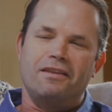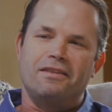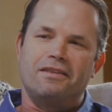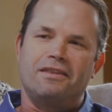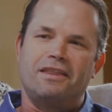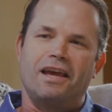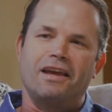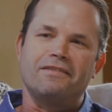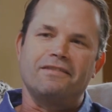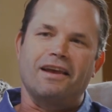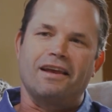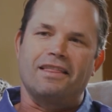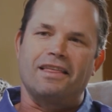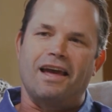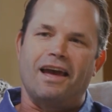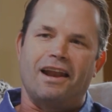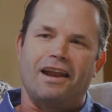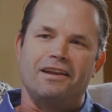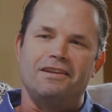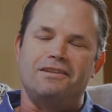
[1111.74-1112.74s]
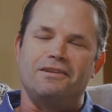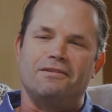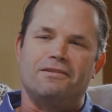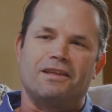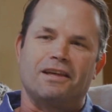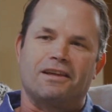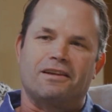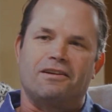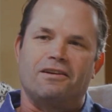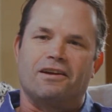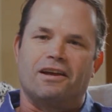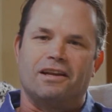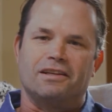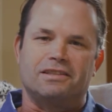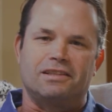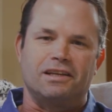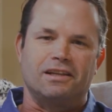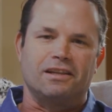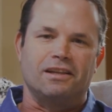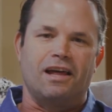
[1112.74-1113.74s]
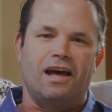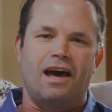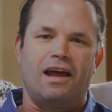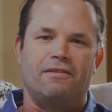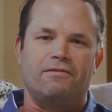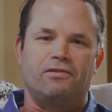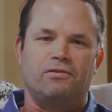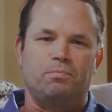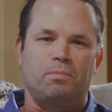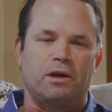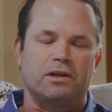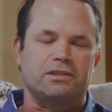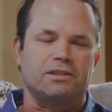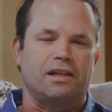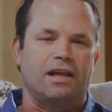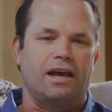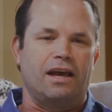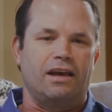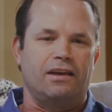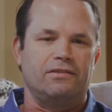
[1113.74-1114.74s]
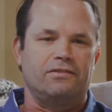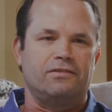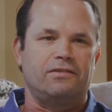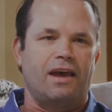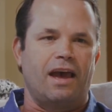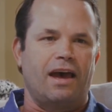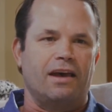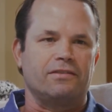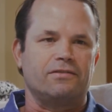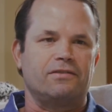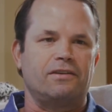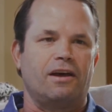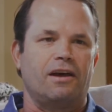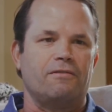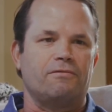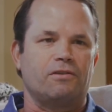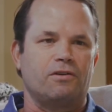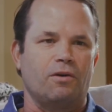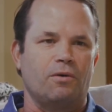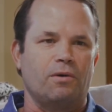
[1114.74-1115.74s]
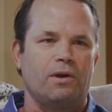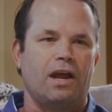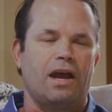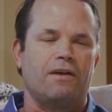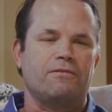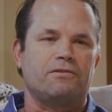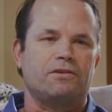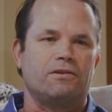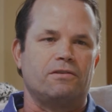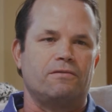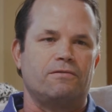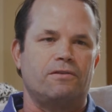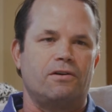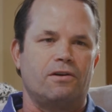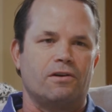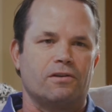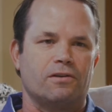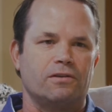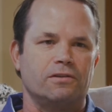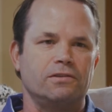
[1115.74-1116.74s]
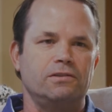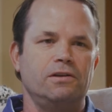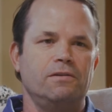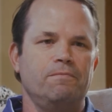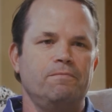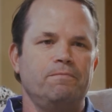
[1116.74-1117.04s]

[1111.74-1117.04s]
things like that, I do think you're going to see a lot of specialized SaaS stuff going after verticals.